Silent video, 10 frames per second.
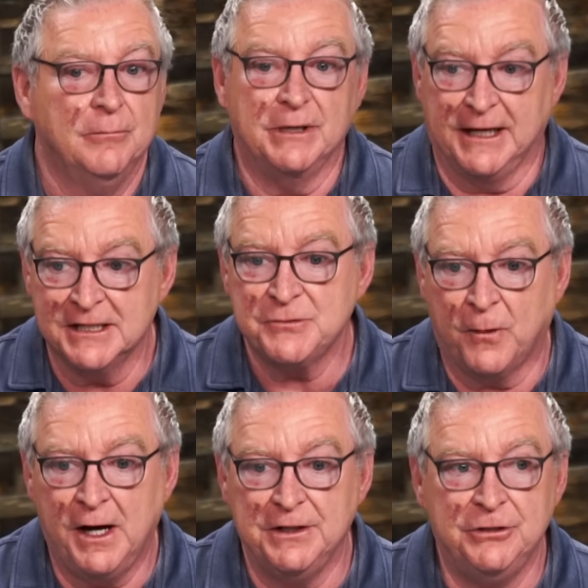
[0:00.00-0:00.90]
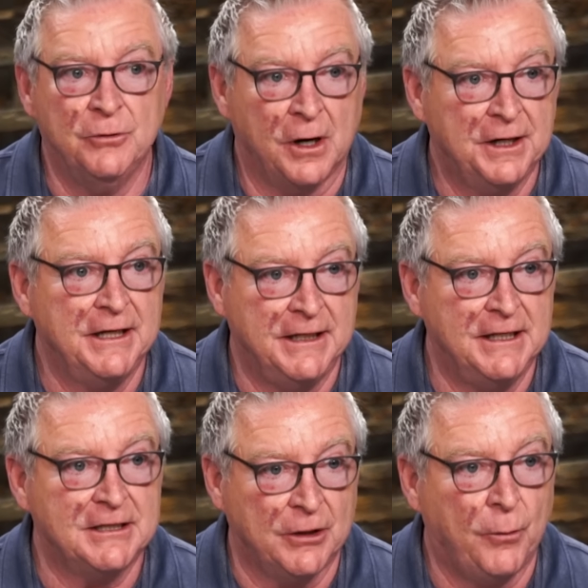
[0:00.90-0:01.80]
But guess what? You are going to
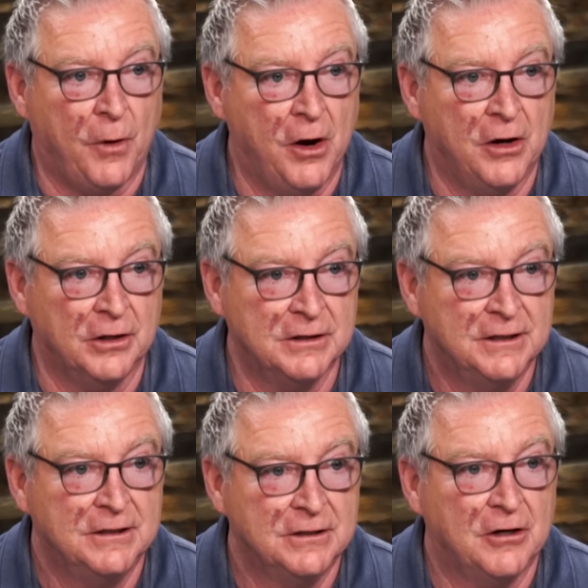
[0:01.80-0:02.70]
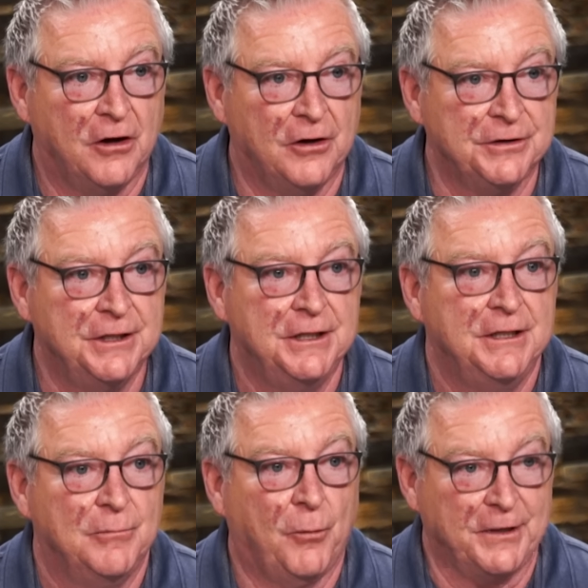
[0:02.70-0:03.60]
hit the wall called
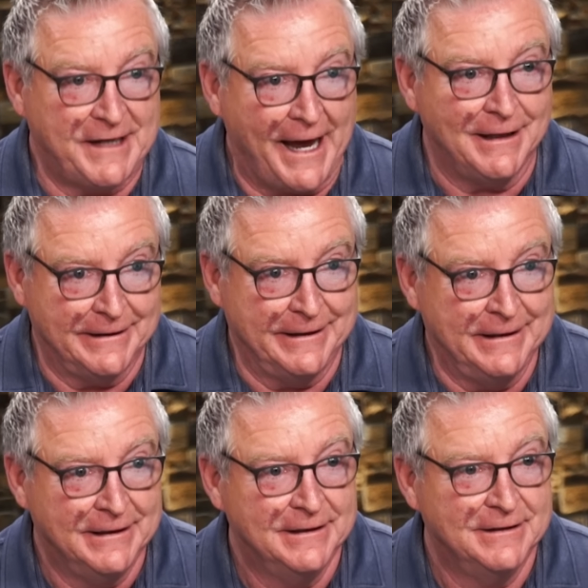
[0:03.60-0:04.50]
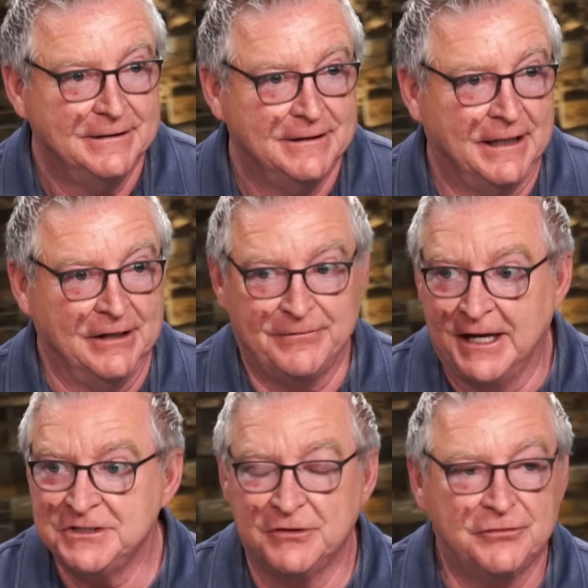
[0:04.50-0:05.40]
mortality. And if
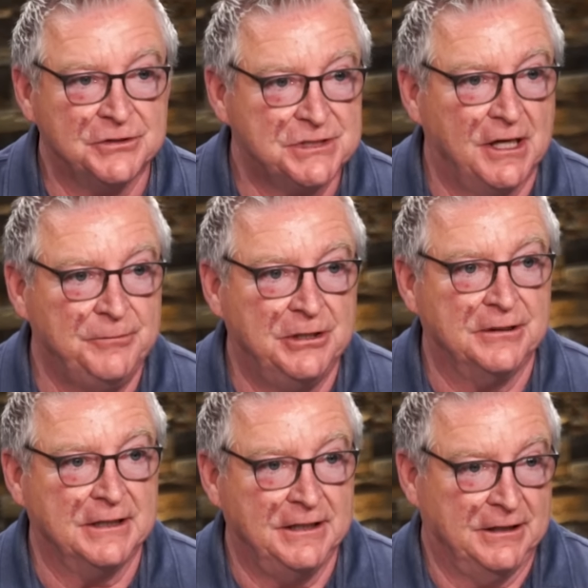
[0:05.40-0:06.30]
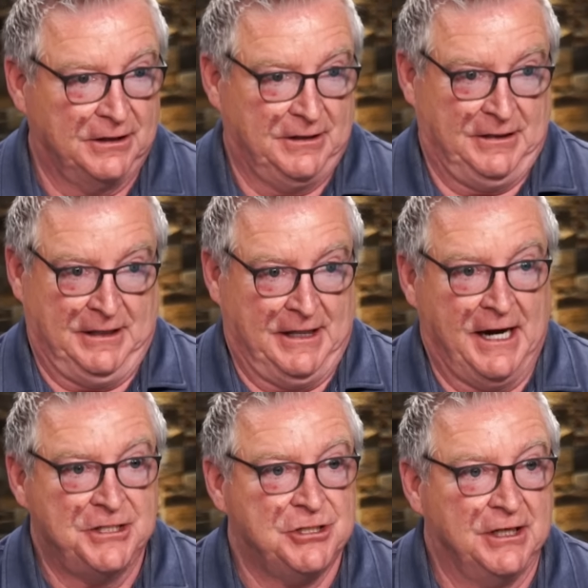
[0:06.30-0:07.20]
that's the first time you're in, in,
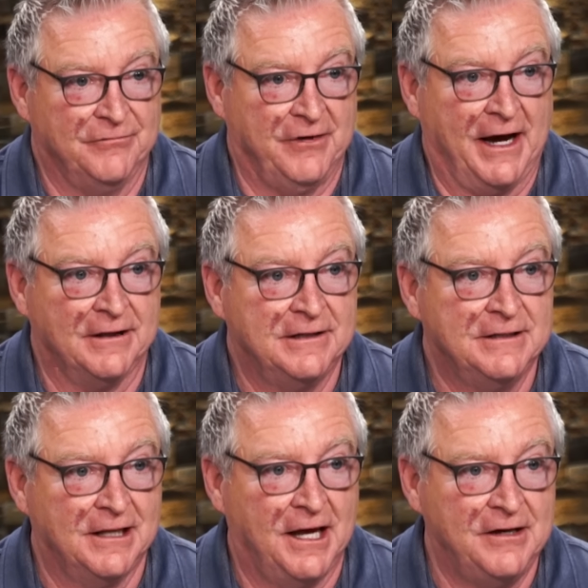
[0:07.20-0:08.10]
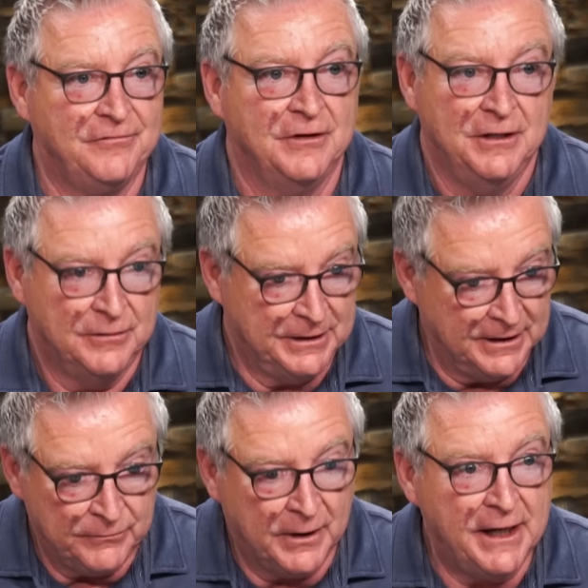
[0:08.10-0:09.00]
engaging a valley in life,
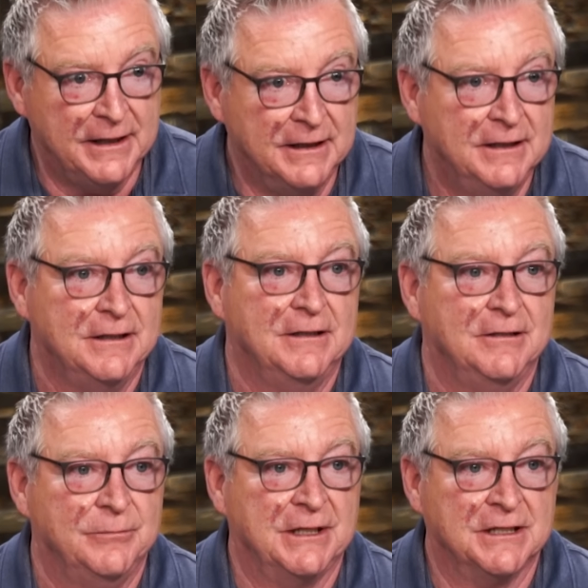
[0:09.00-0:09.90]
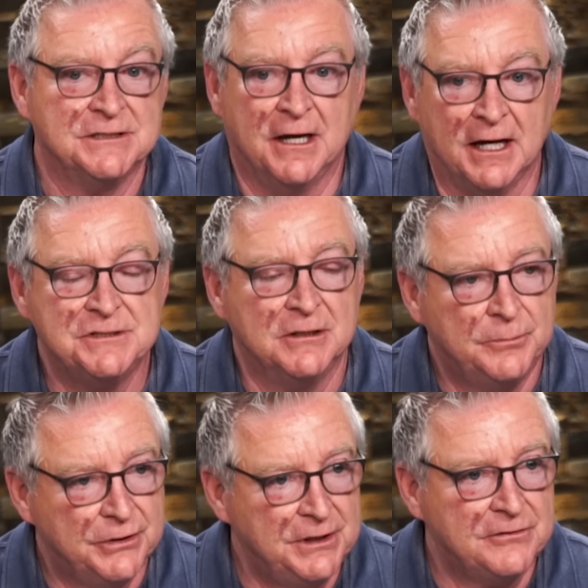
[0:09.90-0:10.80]
get ready mm-hmm. because God's going to
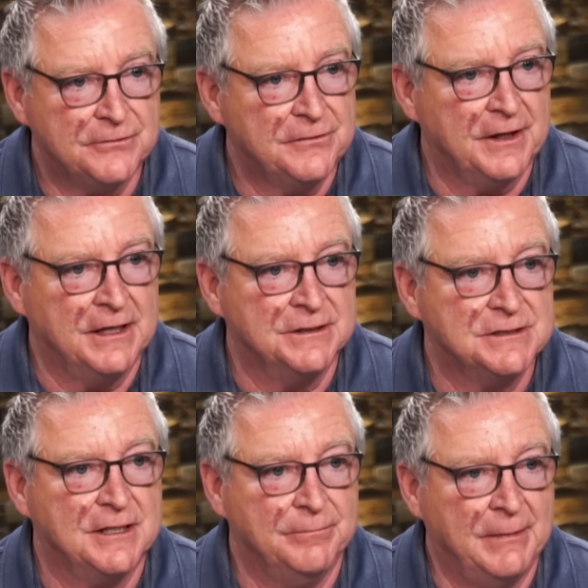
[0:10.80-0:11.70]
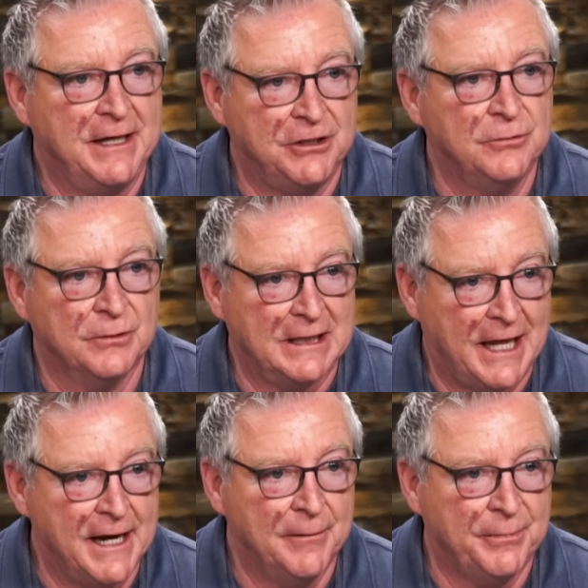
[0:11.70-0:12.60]
put you through things that make you
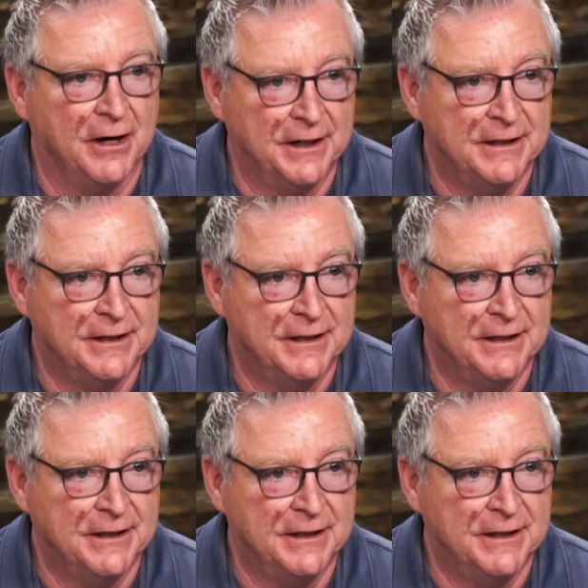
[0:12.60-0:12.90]
rely upon